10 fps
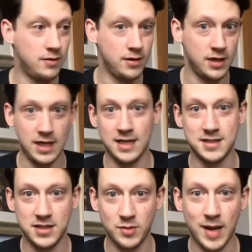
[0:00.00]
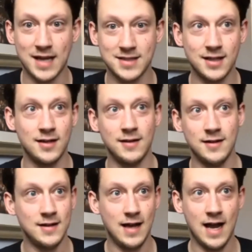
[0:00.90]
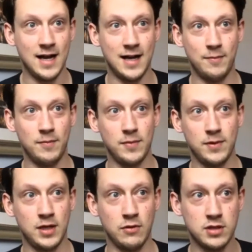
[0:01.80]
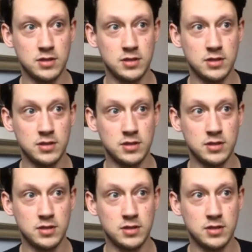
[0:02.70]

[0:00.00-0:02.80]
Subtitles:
you need to do better. There's